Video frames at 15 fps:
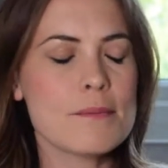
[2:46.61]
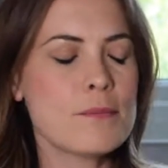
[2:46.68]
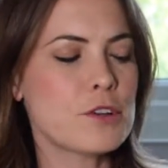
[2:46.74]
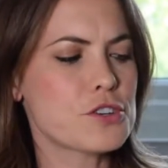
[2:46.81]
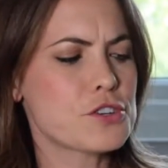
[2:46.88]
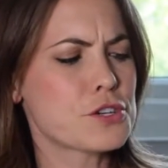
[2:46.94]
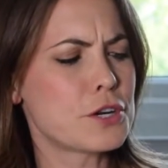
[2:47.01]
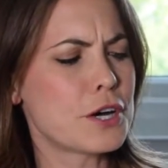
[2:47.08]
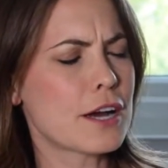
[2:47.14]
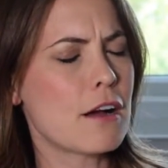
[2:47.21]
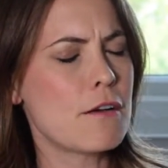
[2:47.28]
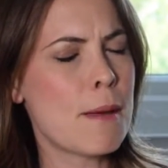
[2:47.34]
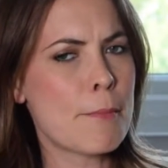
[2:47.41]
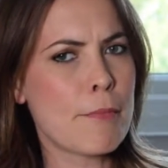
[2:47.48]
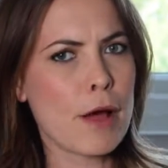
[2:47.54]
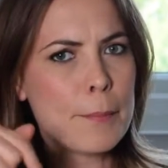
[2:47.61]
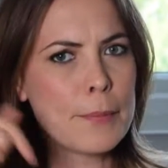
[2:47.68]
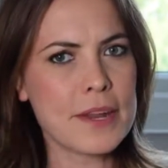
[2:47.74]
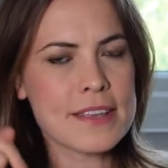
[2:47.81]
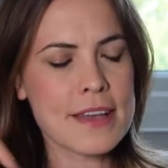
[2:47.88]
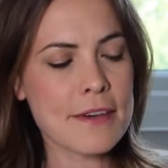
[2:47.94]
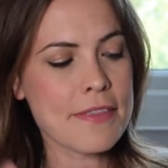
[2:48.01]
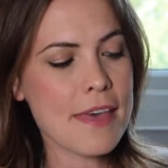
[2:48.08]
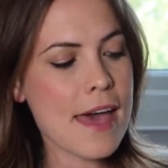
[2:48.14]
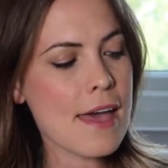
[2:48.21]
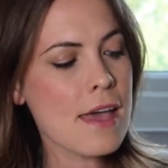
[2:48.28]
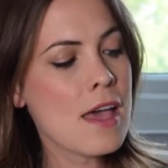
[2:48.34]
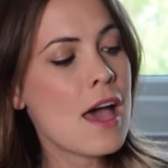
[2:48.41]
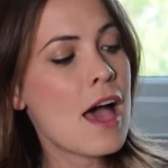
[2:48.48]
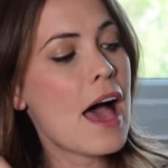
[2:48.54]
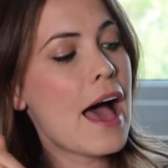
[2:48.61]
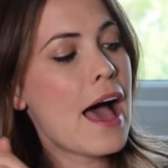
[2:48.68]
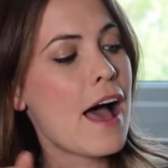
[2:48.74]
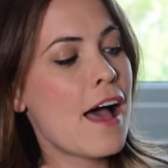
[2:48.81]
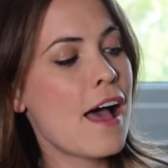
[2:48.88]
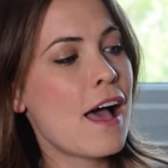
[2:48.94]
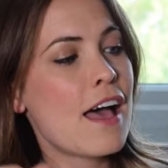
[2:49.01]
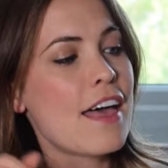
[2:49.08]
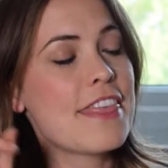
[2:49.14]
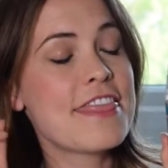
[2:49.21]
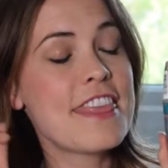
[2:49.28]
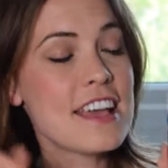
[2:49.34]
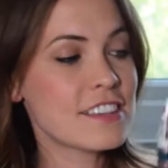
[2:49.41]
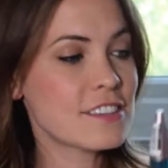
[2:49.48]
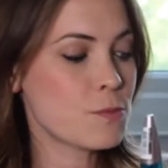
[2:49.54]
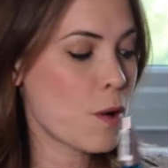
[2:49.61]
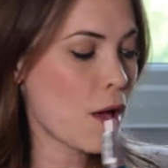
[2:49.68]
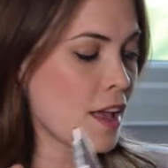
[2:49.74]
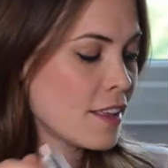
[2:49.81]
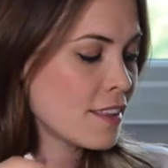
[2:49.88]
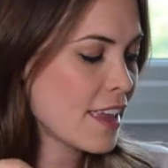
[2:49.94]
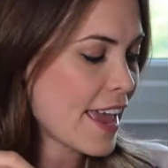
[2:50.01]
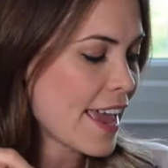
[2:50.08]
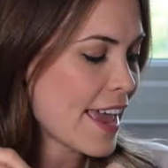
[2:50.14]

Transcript: I'm not sure, I can't remember, I'll put it down there. This one,